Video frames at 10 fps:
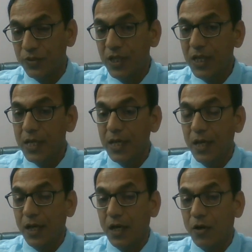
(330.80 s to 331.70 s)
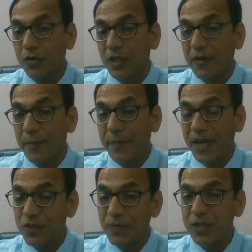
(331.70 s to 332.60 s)
the or the
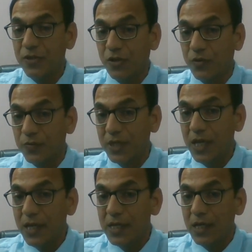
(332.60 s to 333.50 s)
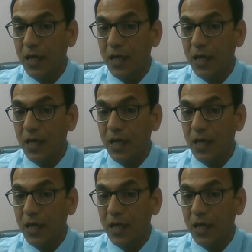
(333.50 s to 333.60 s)
management of the